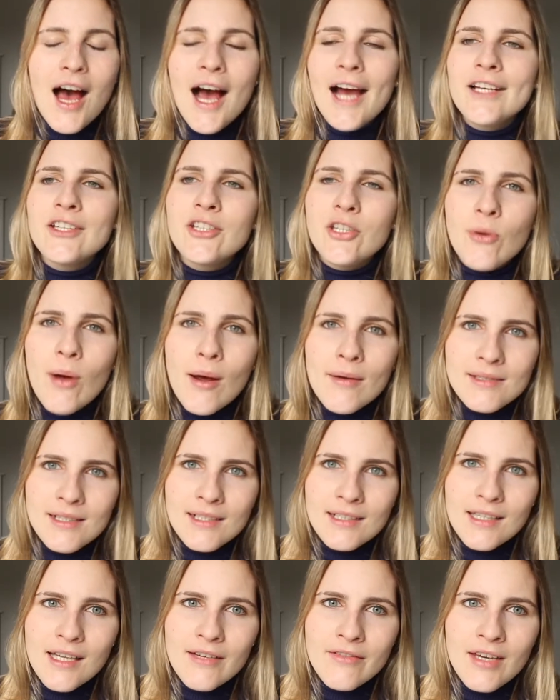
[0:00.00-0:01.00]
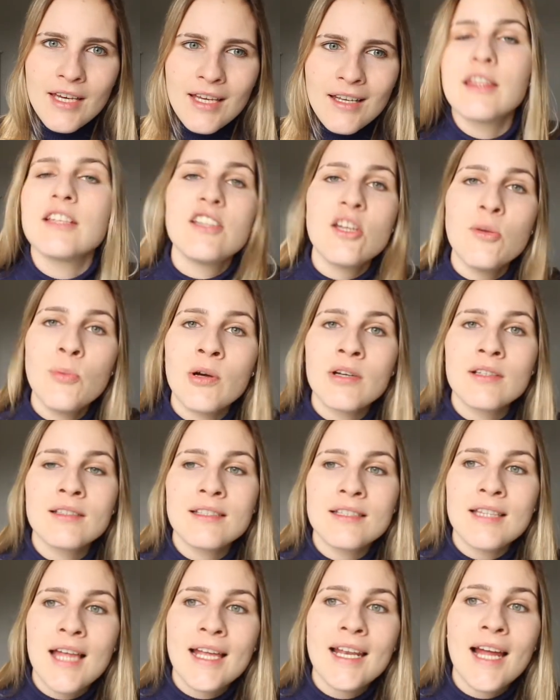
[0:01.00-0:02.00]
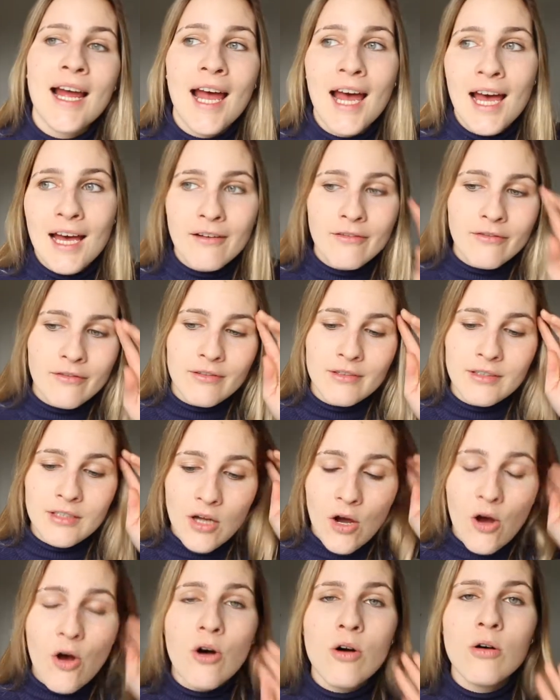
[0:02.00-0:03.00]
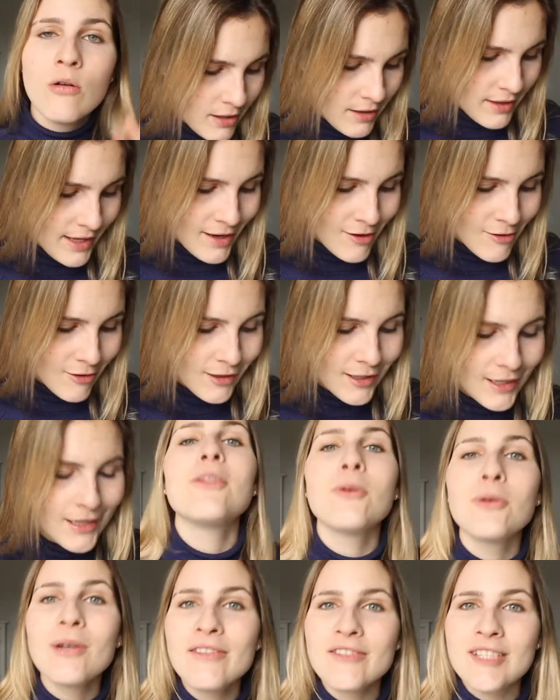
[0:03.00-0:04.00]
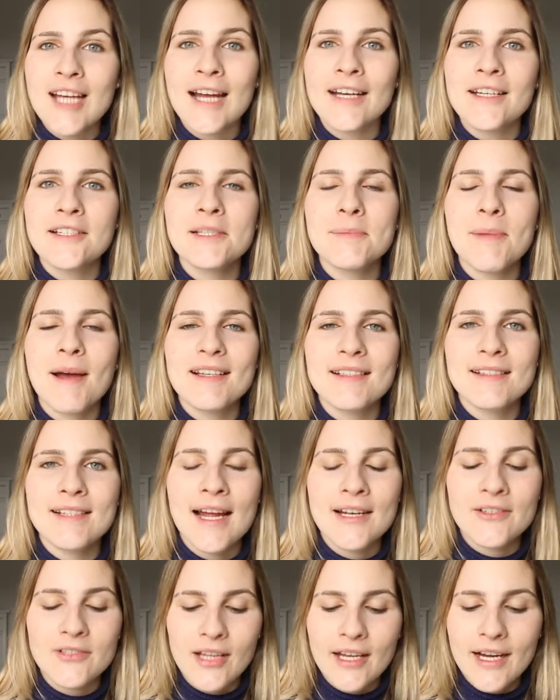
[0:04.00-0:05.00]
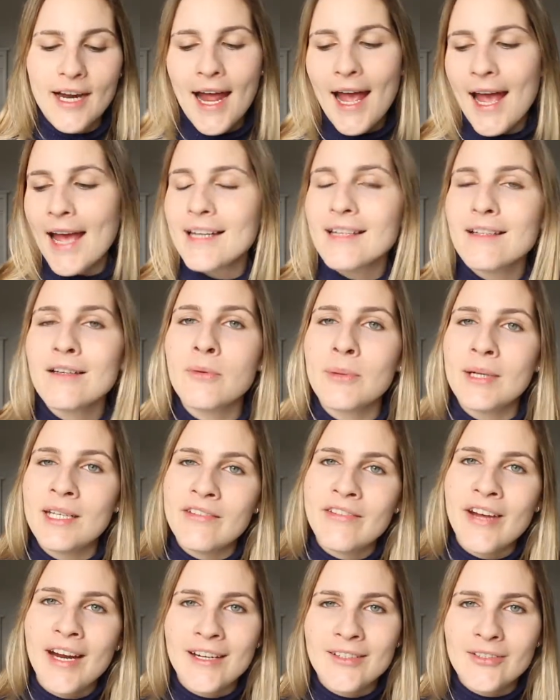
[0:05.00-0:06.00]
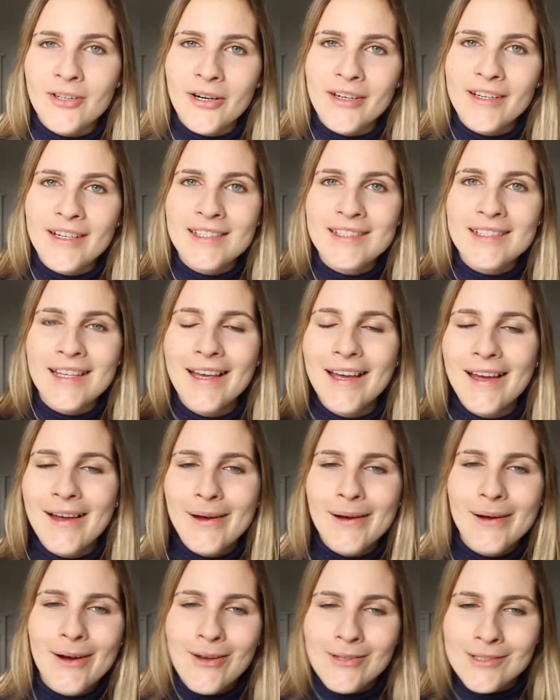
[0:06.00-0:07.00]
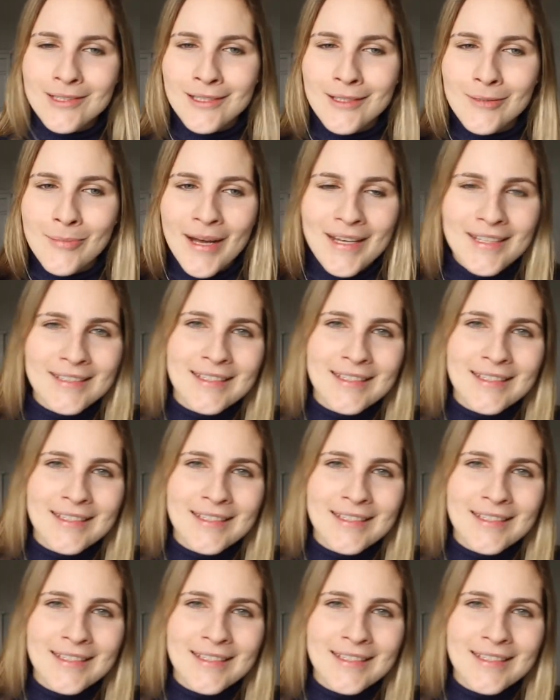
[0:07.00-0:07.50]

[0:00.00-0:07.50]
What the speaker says: I knew I was gonna love it. The two books that I have to haul, they are Lord of Shadows by Cassandra Clare and Queen of Air and Darkness, also by